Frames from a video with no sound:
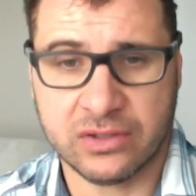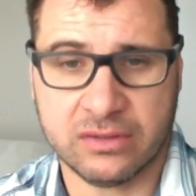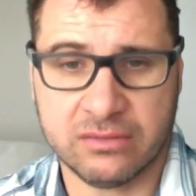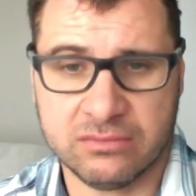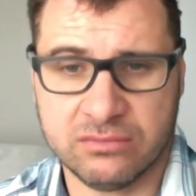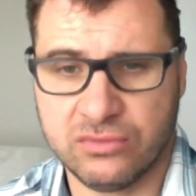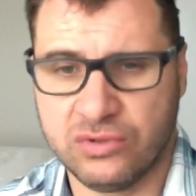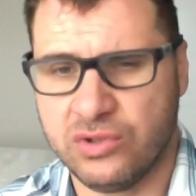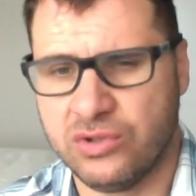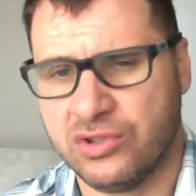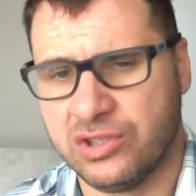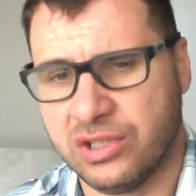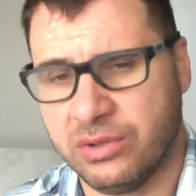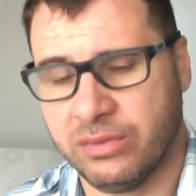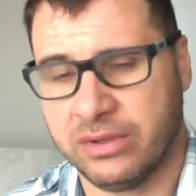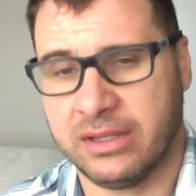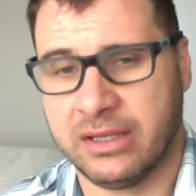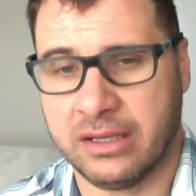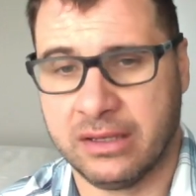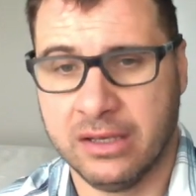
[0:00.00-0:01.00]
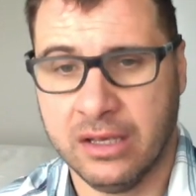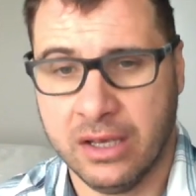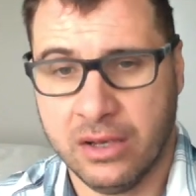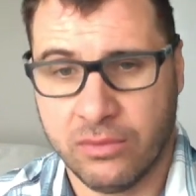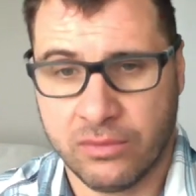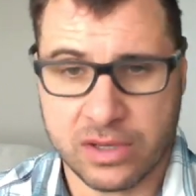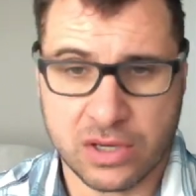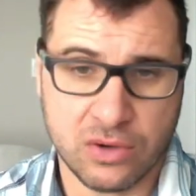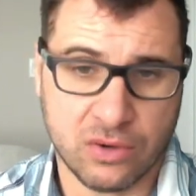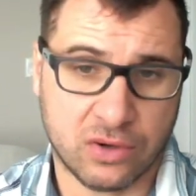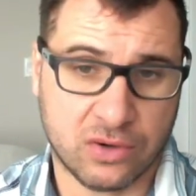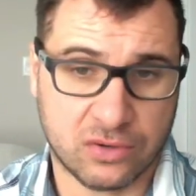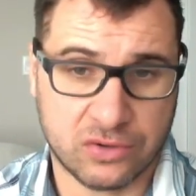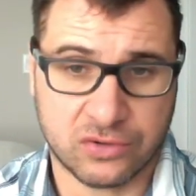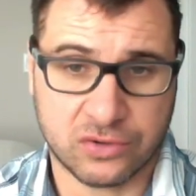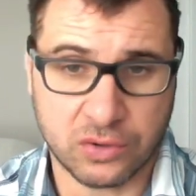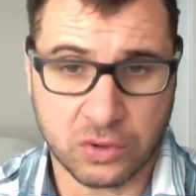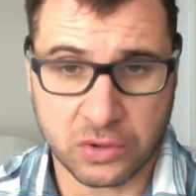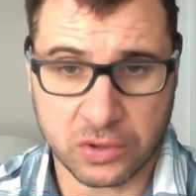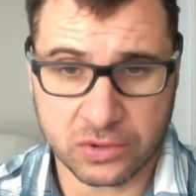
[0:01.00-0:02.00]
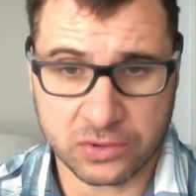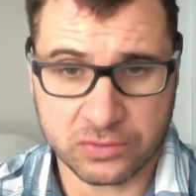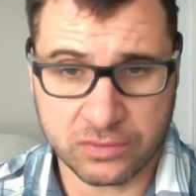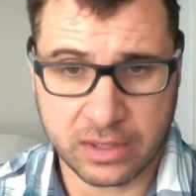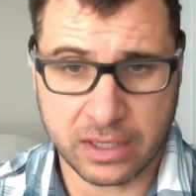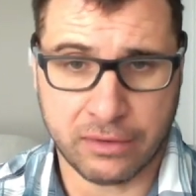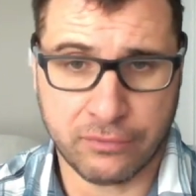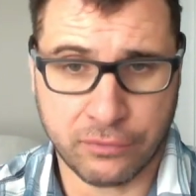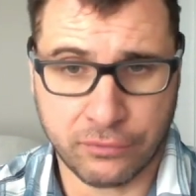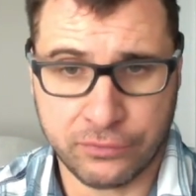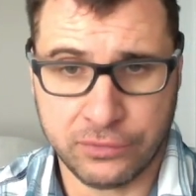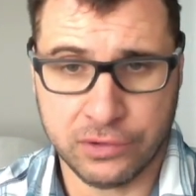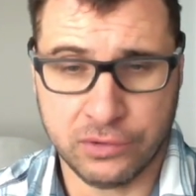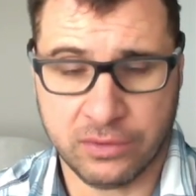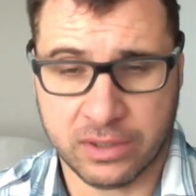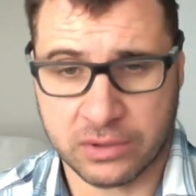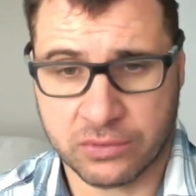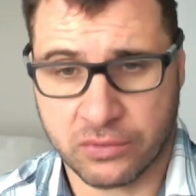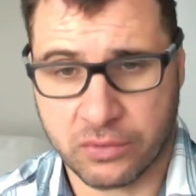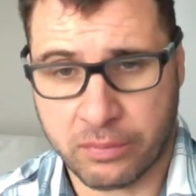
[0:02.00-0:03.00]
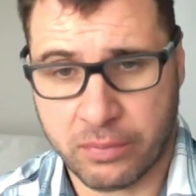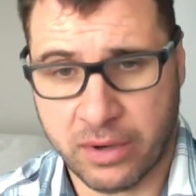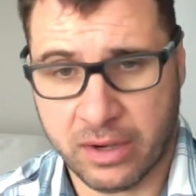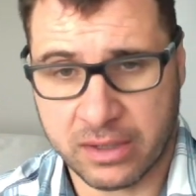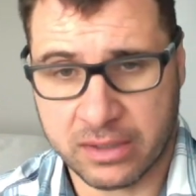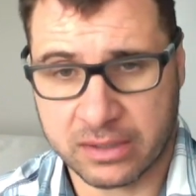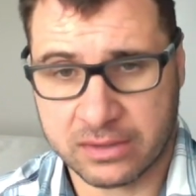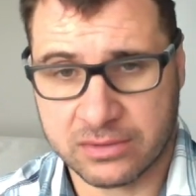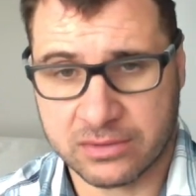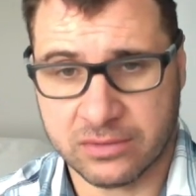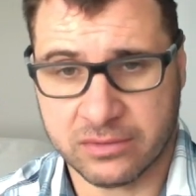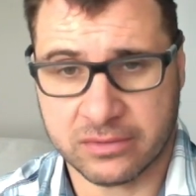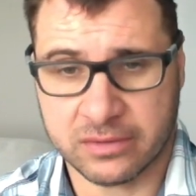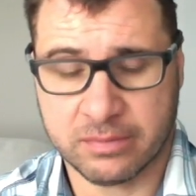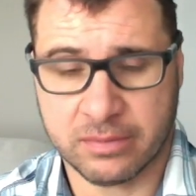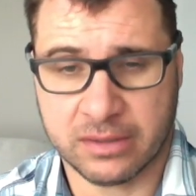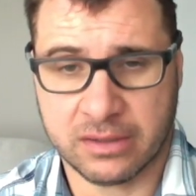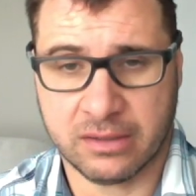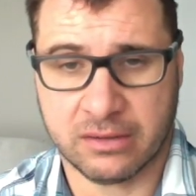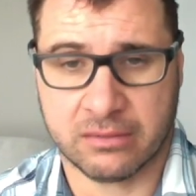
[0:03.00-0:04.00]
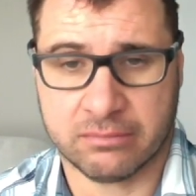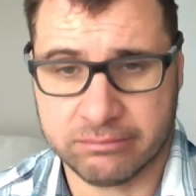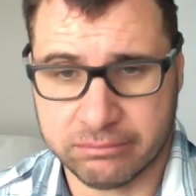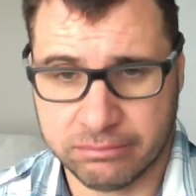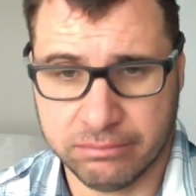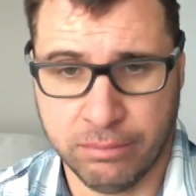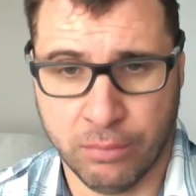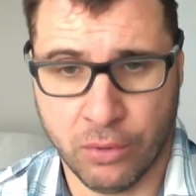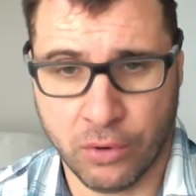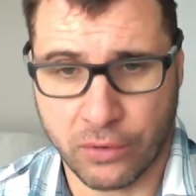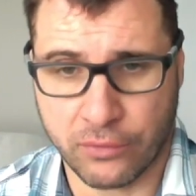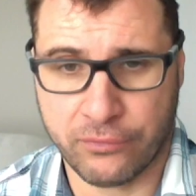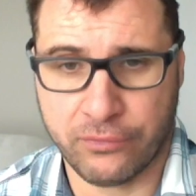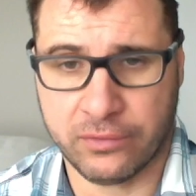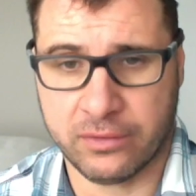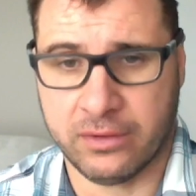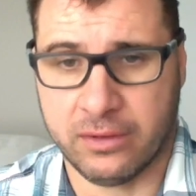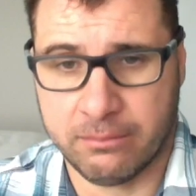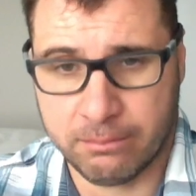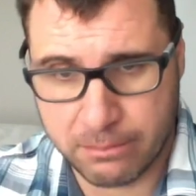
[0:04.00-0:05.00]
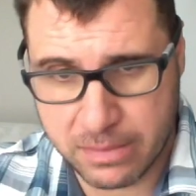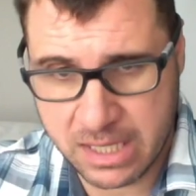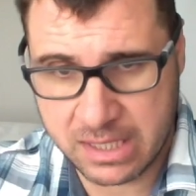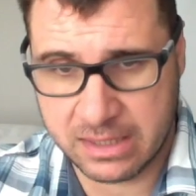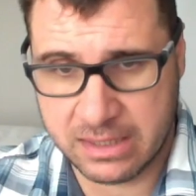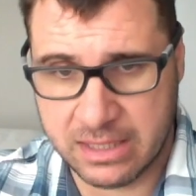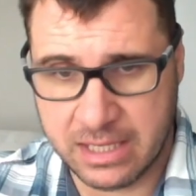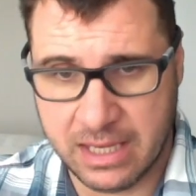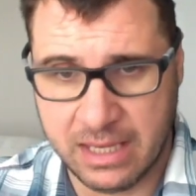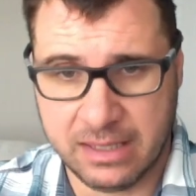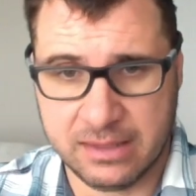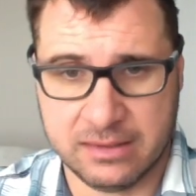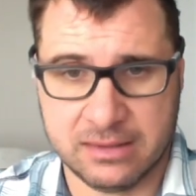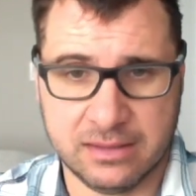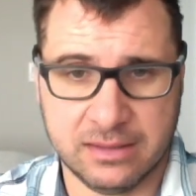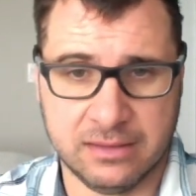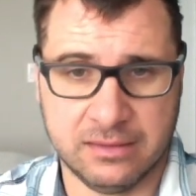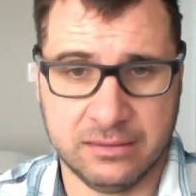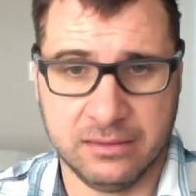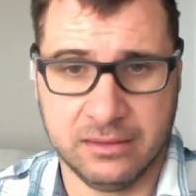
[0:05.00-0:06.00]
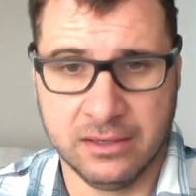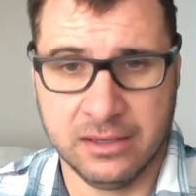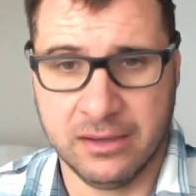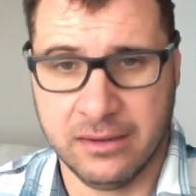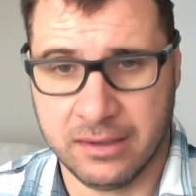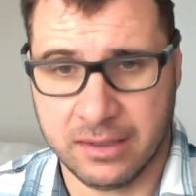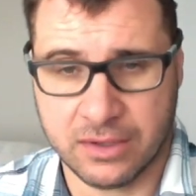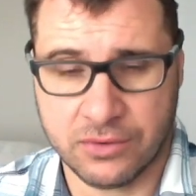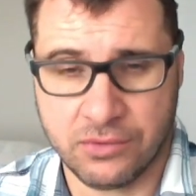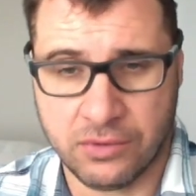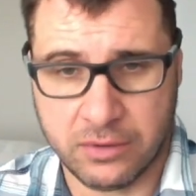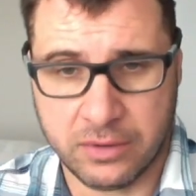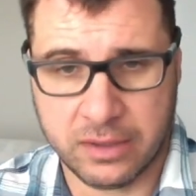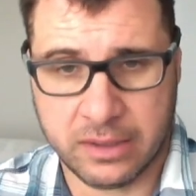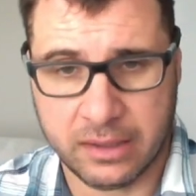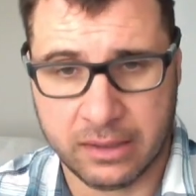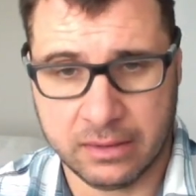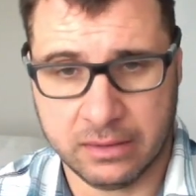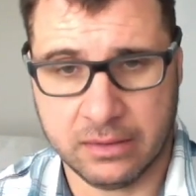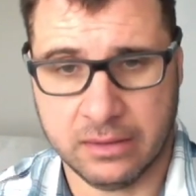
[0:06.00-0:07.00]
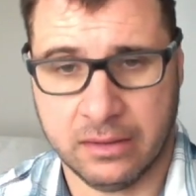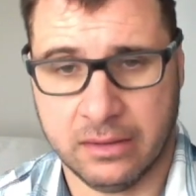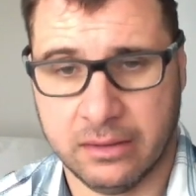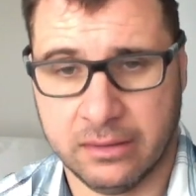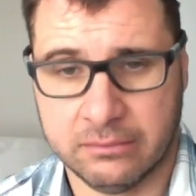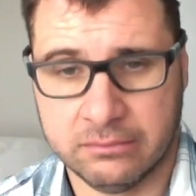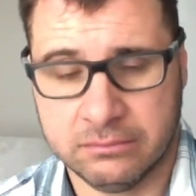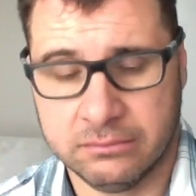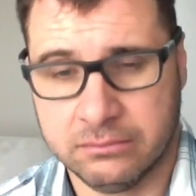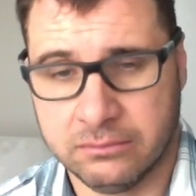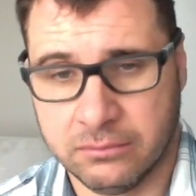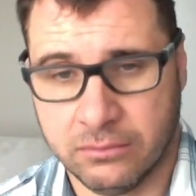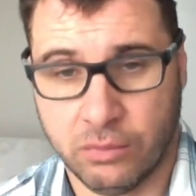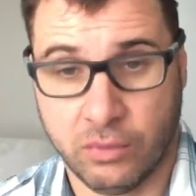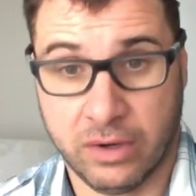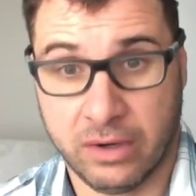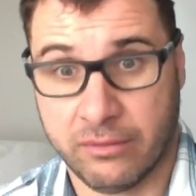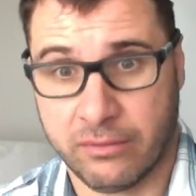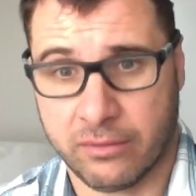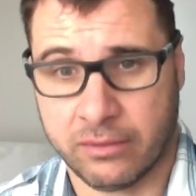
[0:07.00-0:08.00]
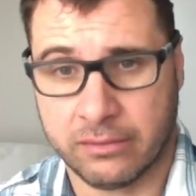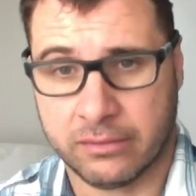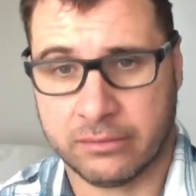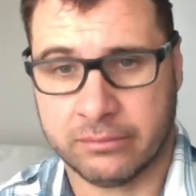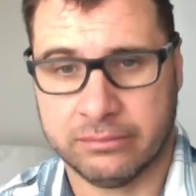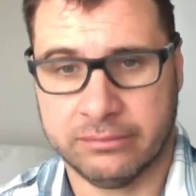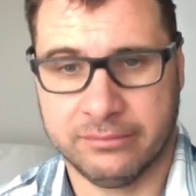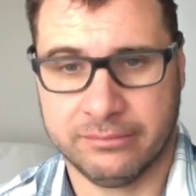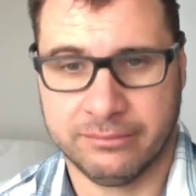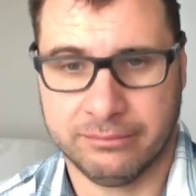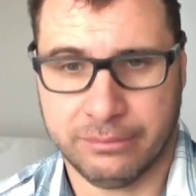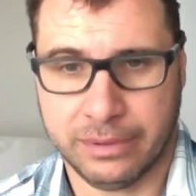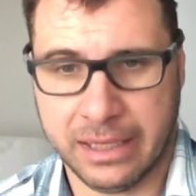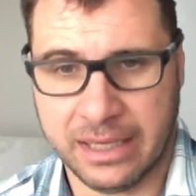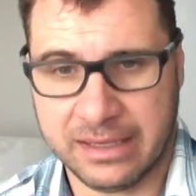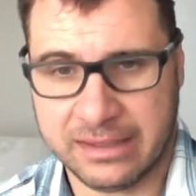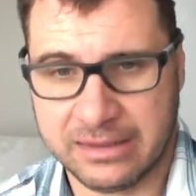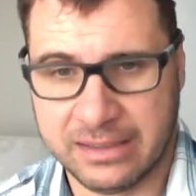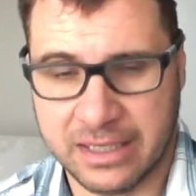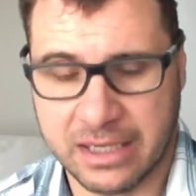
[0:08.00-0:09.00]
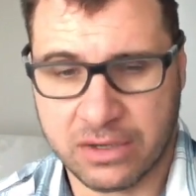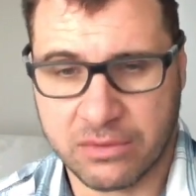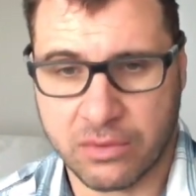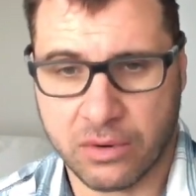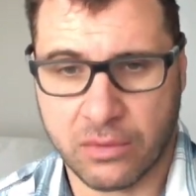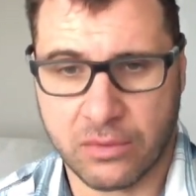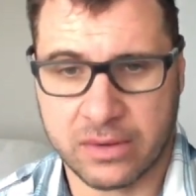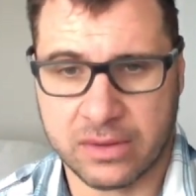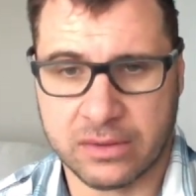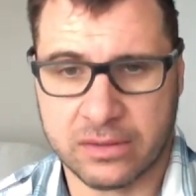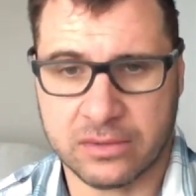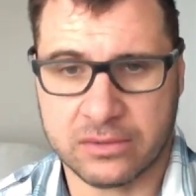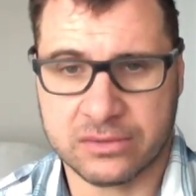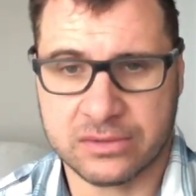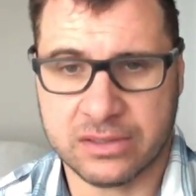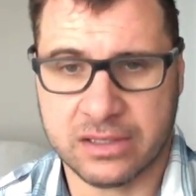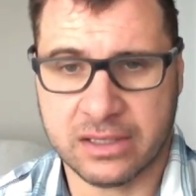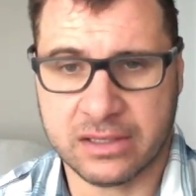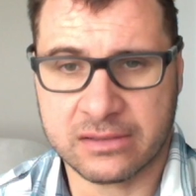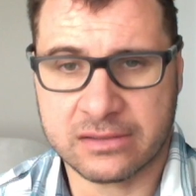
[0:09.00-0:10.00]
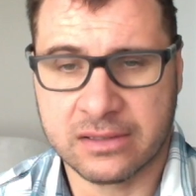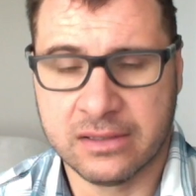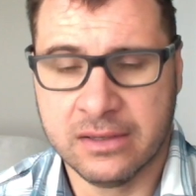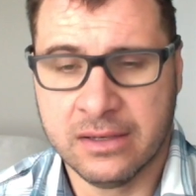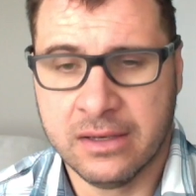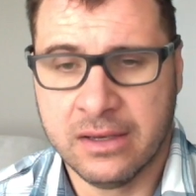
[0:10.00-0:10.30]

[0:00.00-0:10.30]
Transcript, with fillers: And usually when they we go to stores, we have a few hydroponic stores, but they're more for the big tents and growing uh, whatever plant they grow and those things.